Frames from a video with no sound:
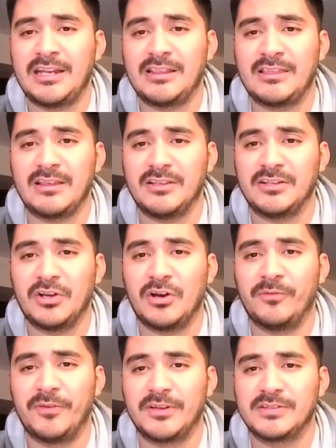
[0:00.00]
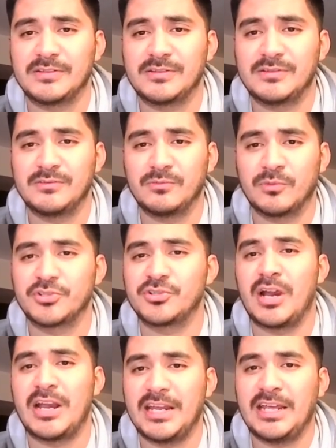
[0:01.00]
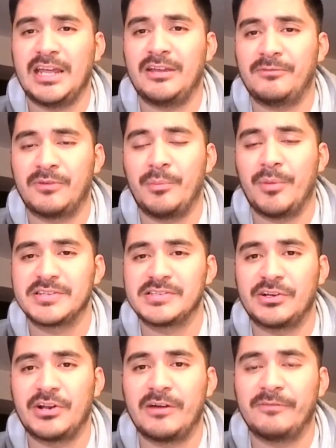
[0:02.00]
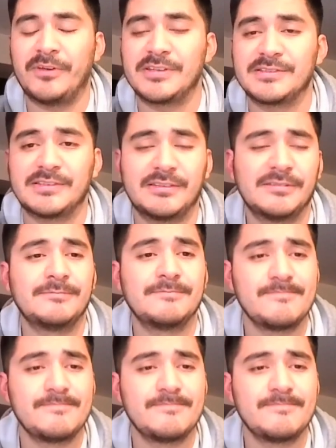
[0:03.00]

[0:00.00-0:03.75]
anything the Dolphins were trying to get from us on offense.